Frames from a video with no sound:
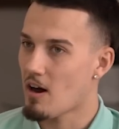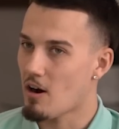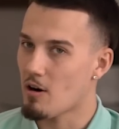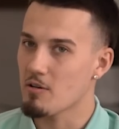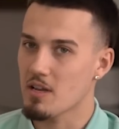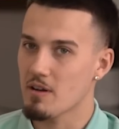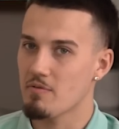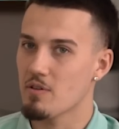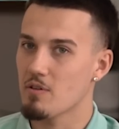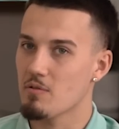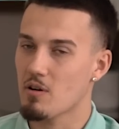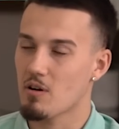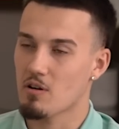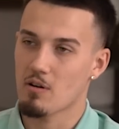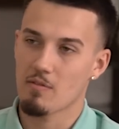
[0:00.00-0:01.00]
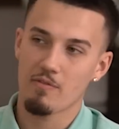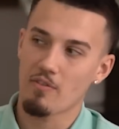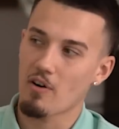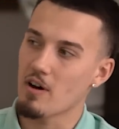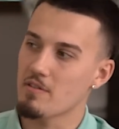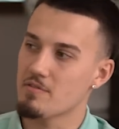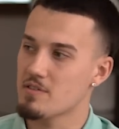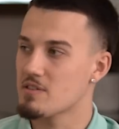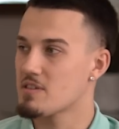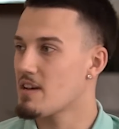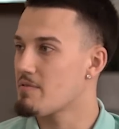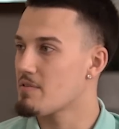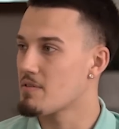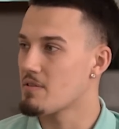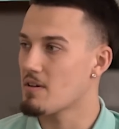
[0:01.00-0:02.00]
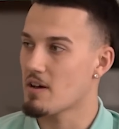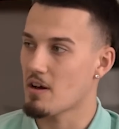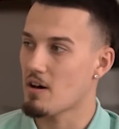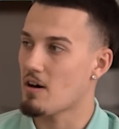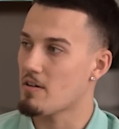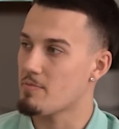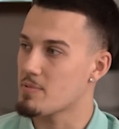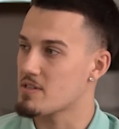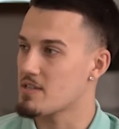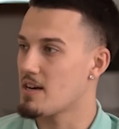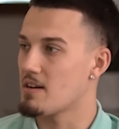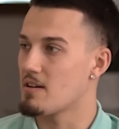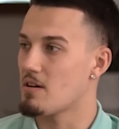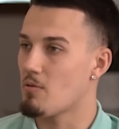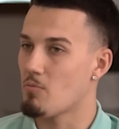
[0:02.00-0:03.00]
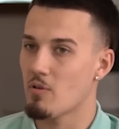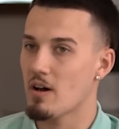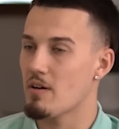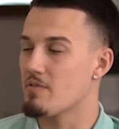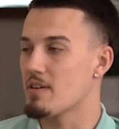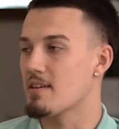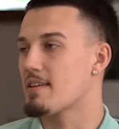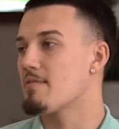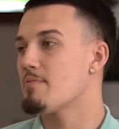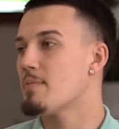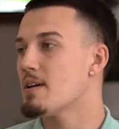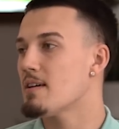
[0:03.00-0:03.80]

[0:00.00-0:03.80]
I'll give you kind of like 5 to 7.5% on whatever you give